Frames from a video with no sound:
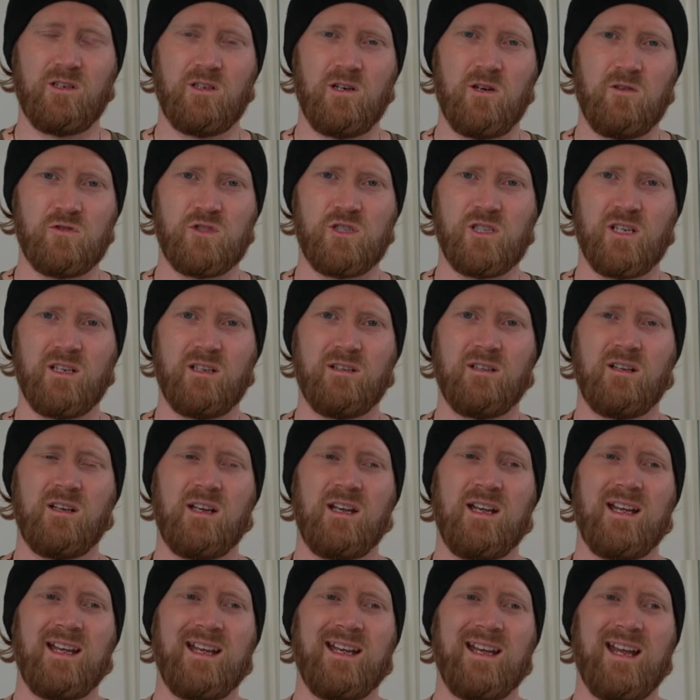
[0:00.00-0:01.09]
culture,
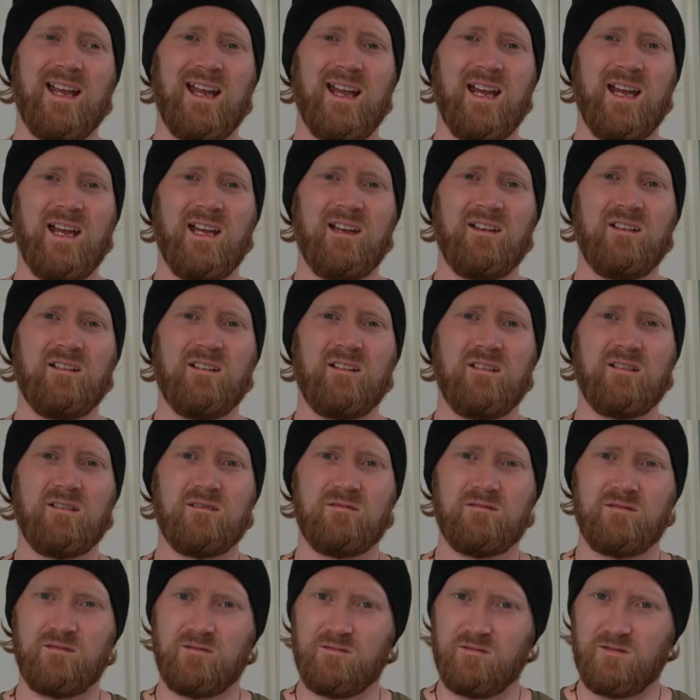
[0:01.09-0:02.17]
and
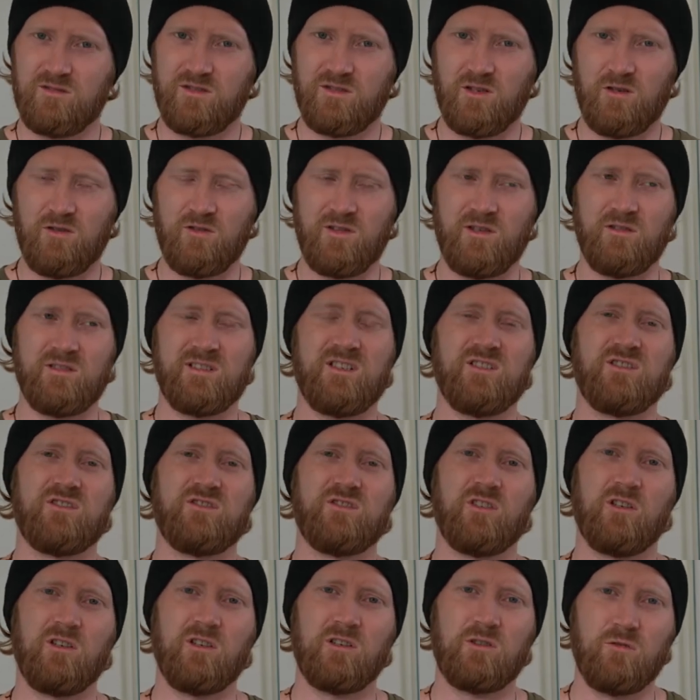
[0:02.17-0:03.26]
so there's
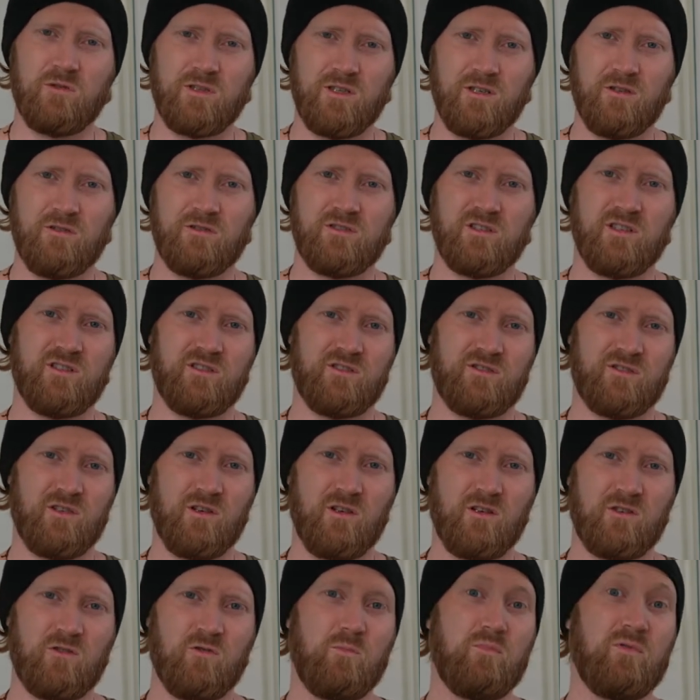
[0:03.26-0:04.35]
historical use and
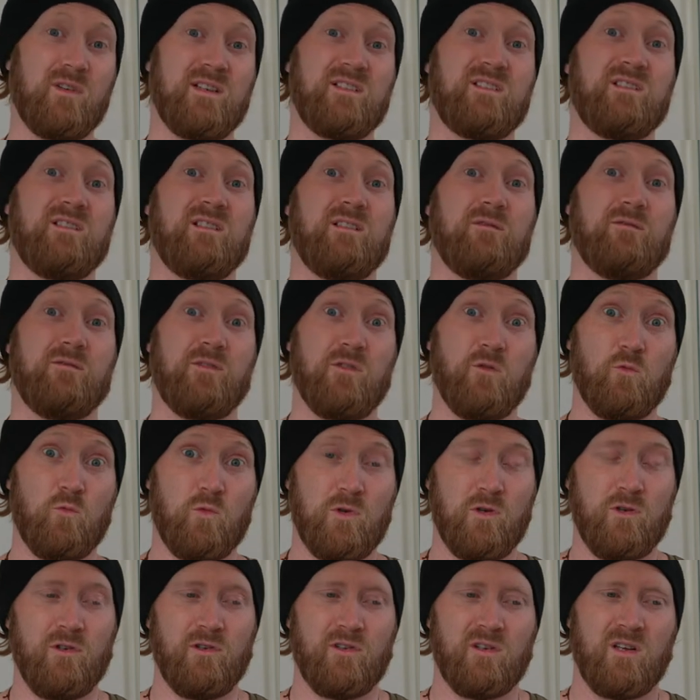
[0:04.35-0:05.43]
historical precedent for the
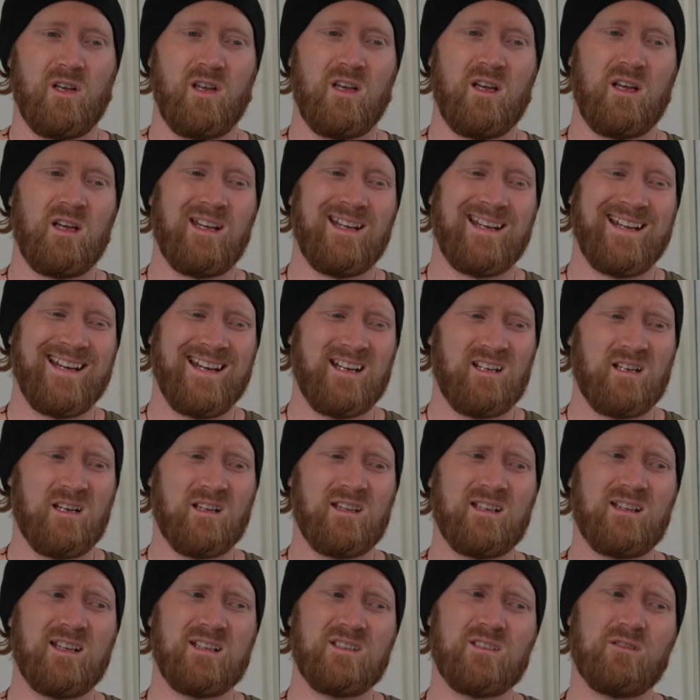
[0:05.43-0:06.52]
word. And I
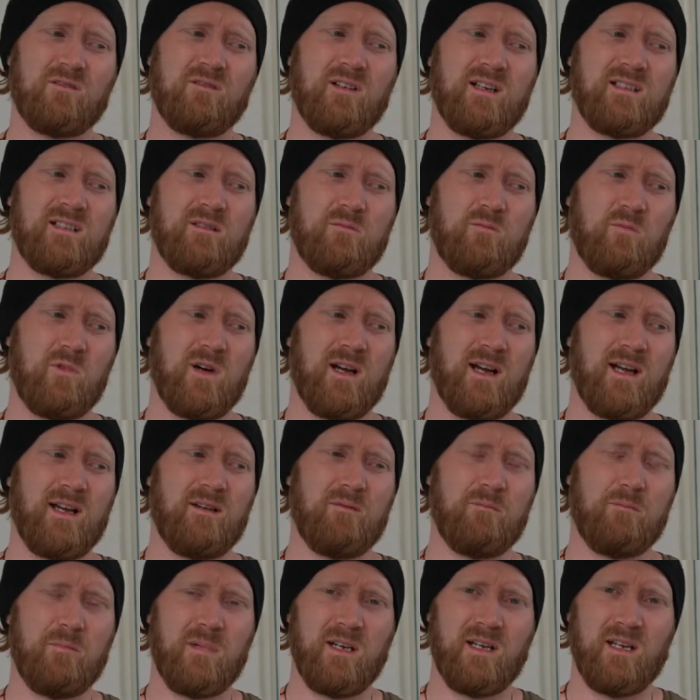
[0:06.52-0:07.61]
think that's a reason why
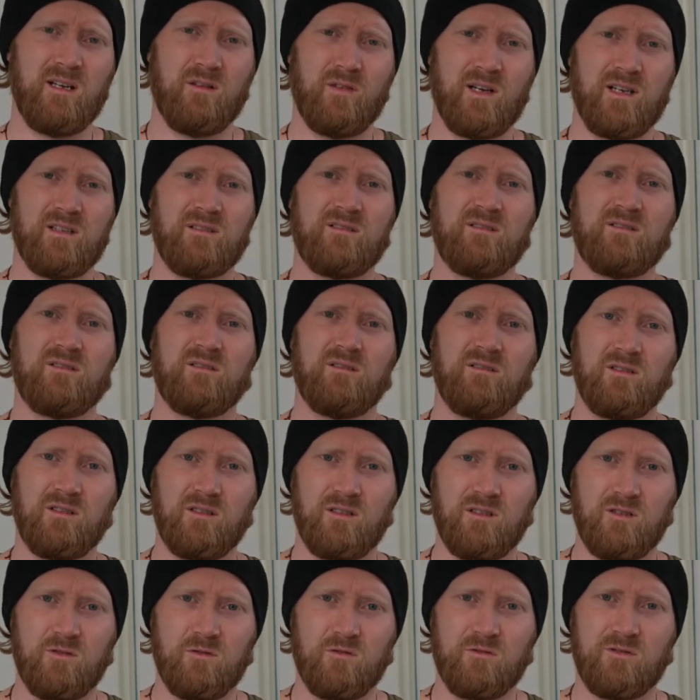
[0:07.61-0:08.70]
many of us
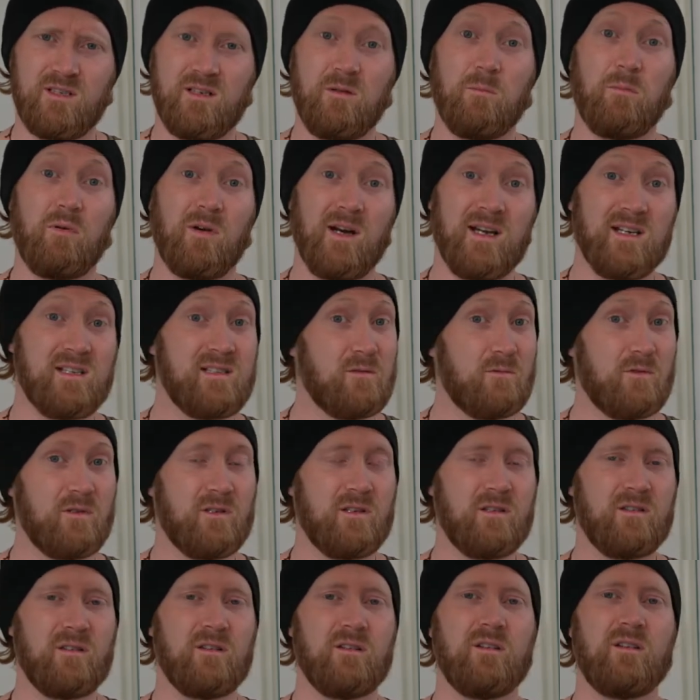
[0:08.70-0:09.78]
use and embrace the
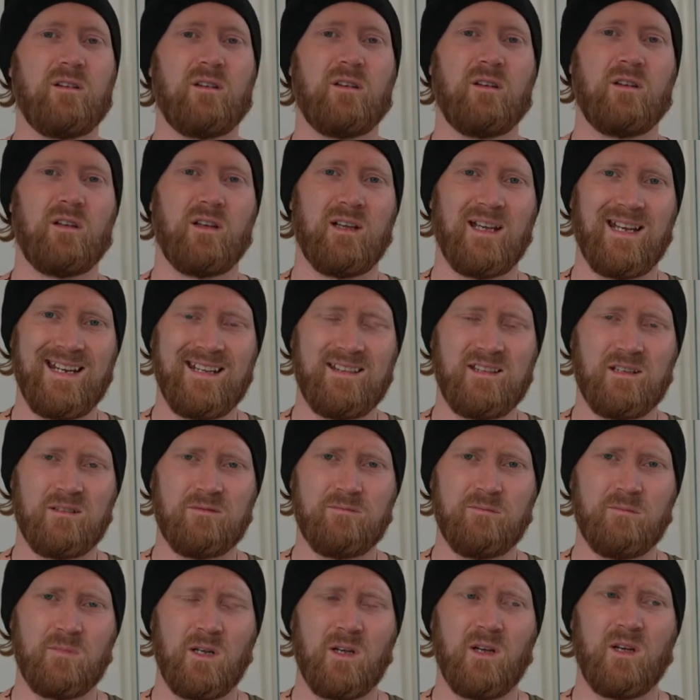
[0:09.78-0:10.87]
word heathen,
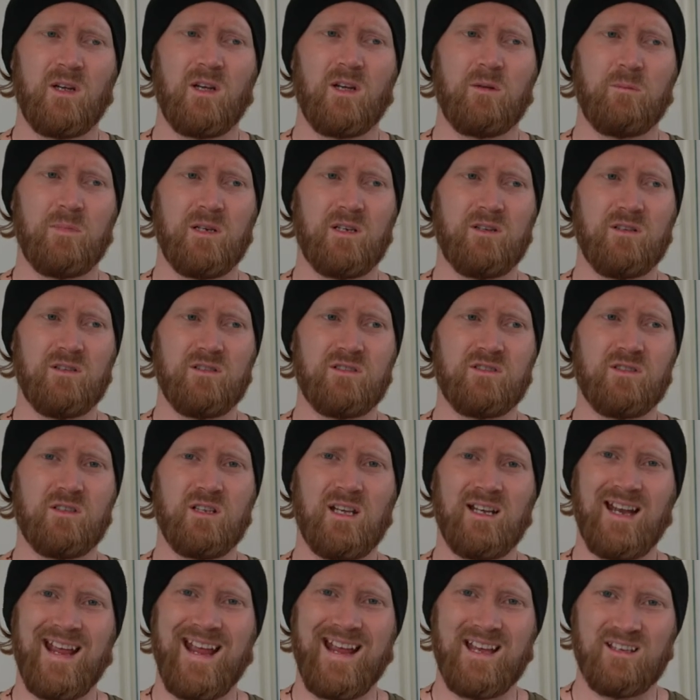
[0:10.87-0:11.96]
because
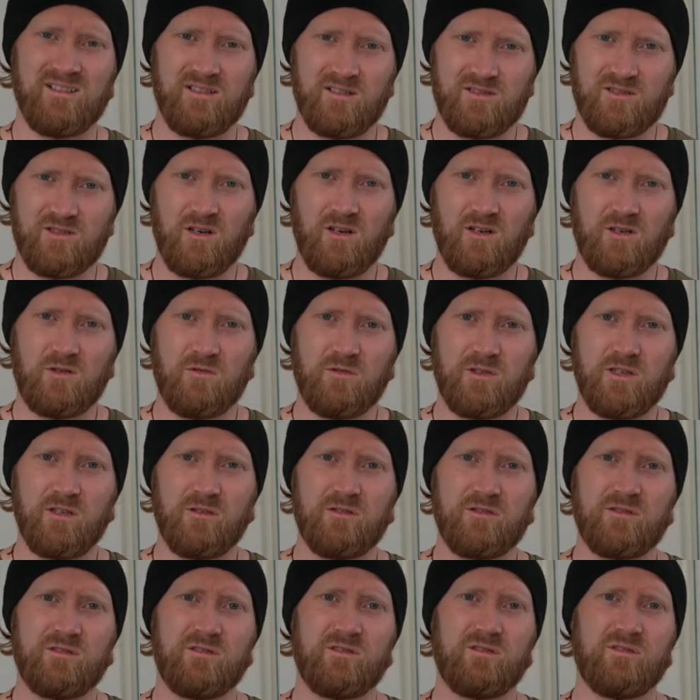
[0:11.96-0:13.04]
it has historical
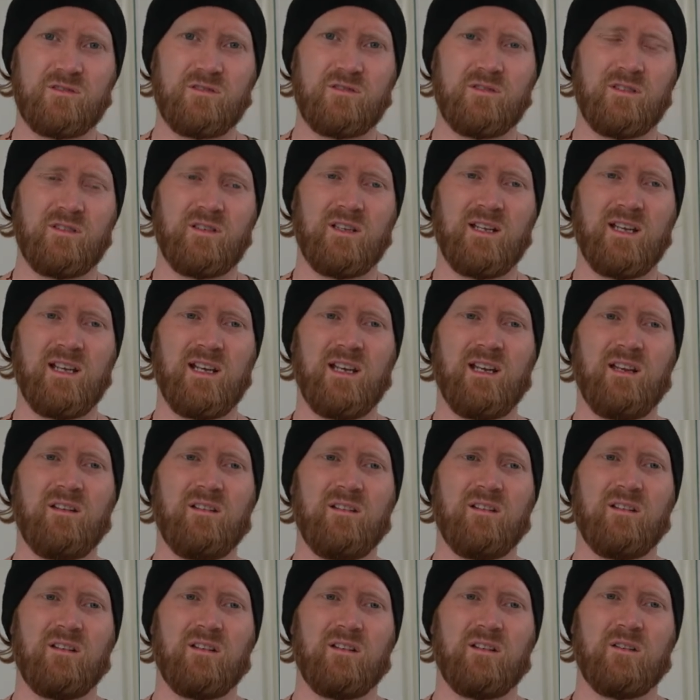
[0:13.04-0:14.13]
use, and